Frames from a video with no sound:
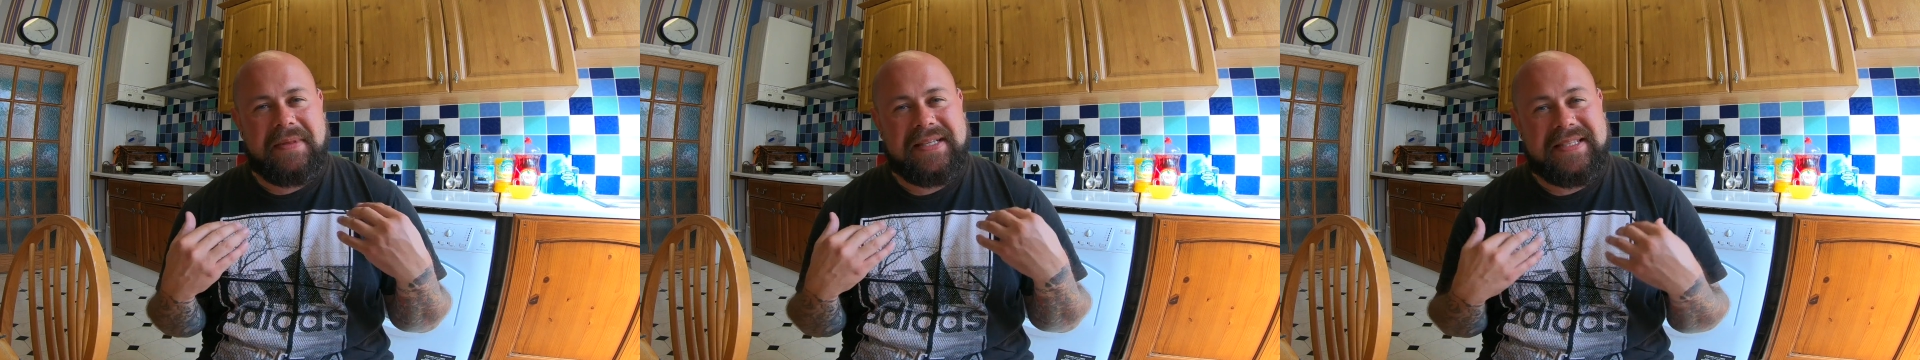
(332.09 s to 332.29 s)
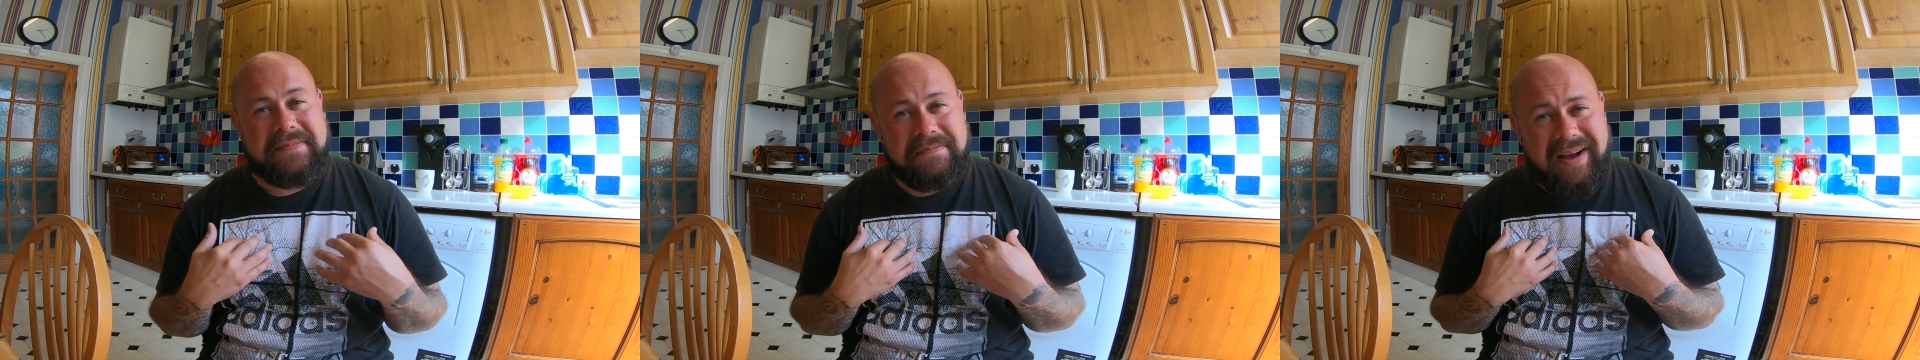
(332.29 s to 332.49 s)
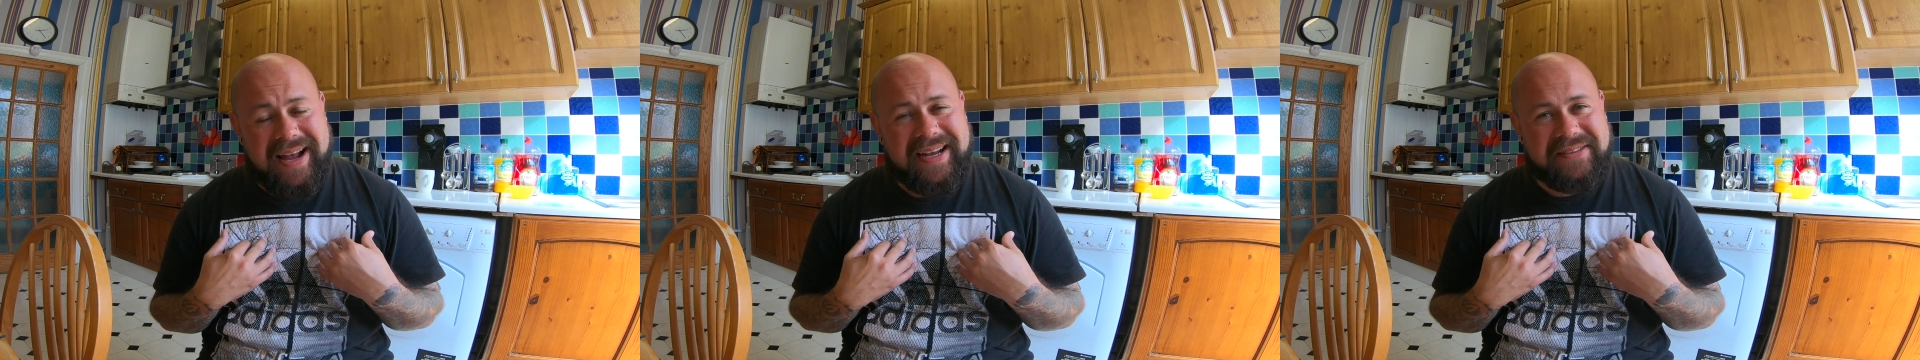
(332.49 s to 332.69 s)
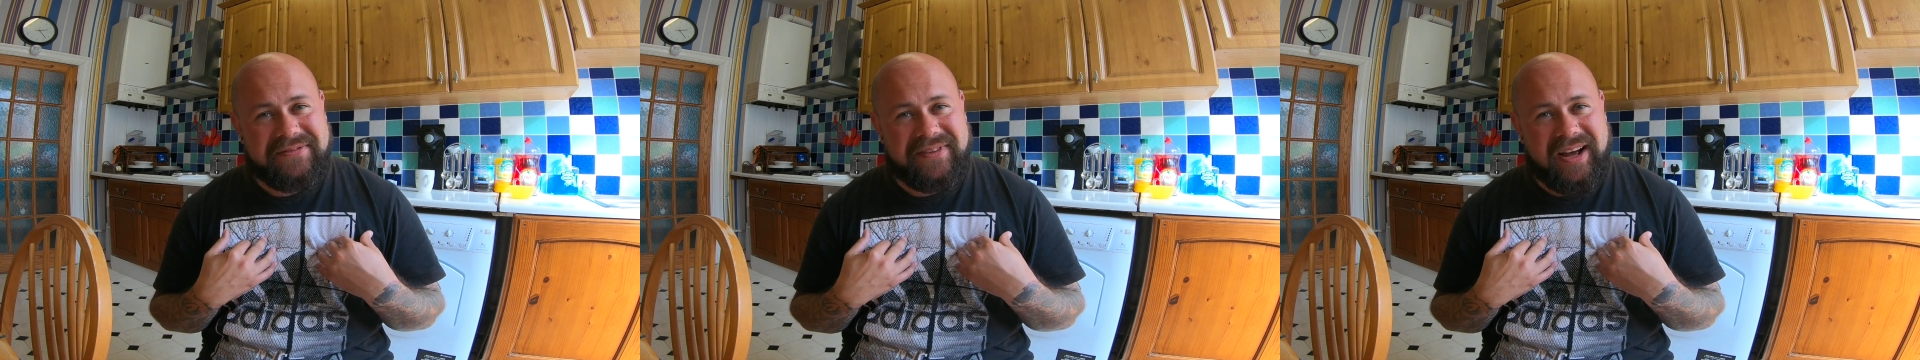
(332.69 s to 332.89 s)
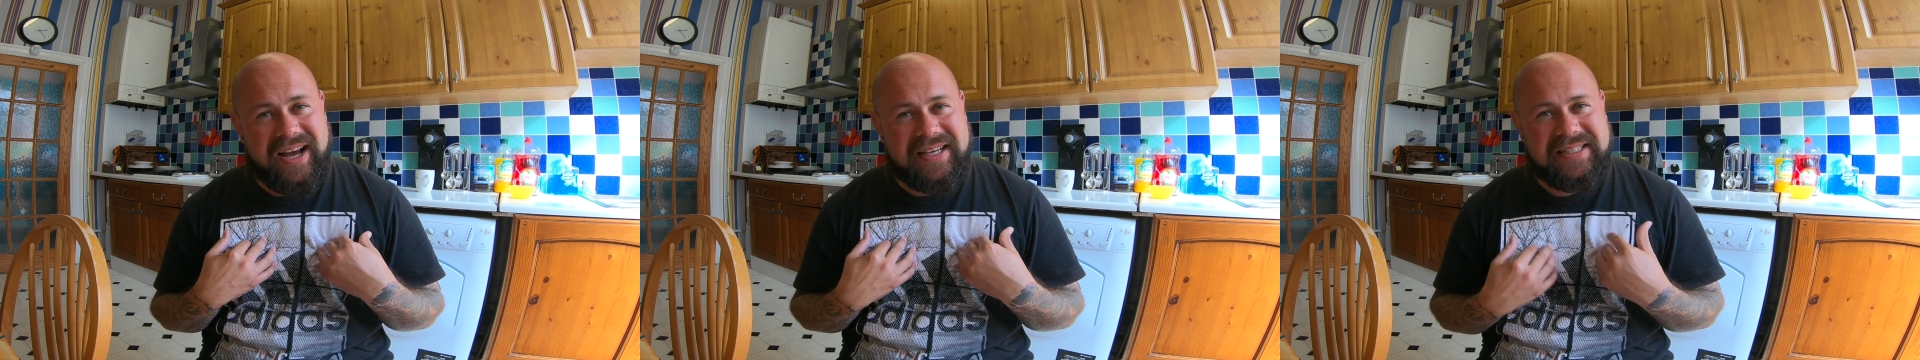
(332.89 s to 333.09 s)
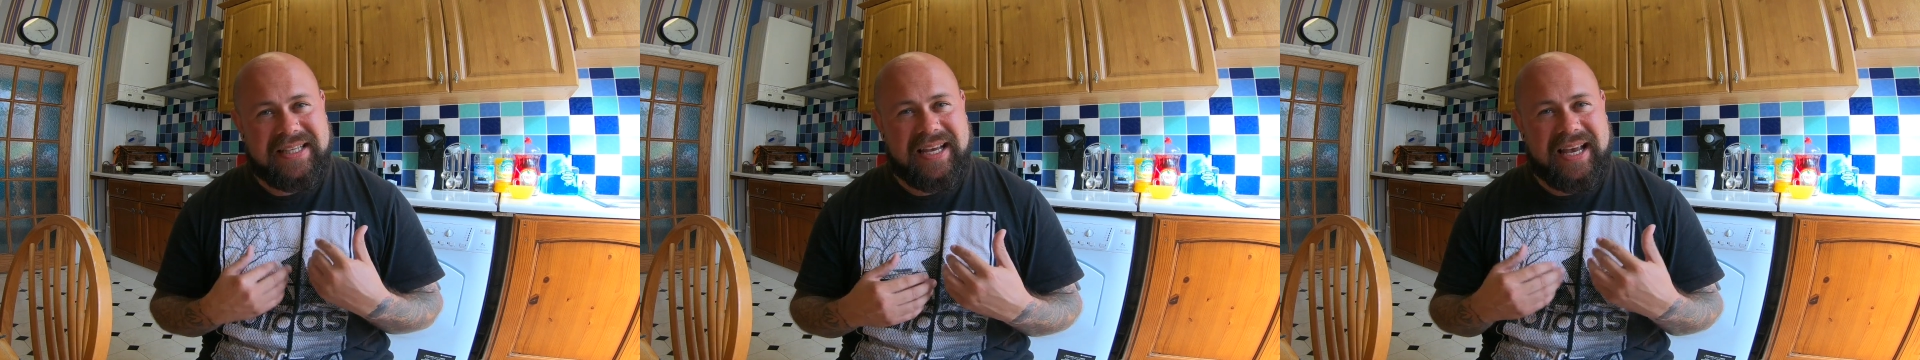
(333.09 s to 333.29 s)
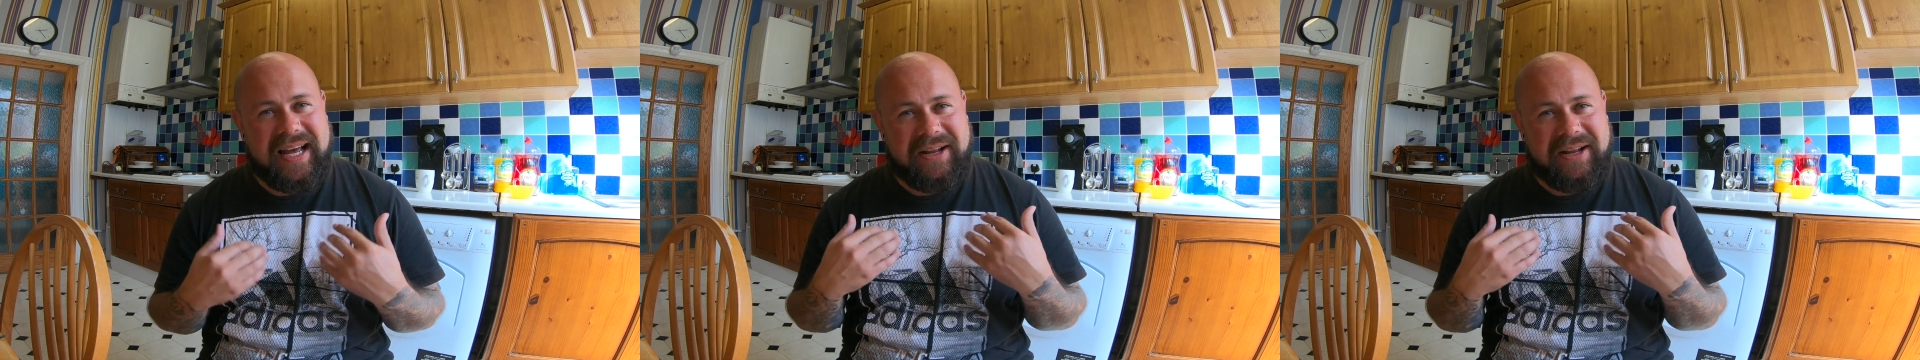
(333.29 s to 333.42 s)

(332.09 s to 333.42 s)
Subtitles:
this is my advice,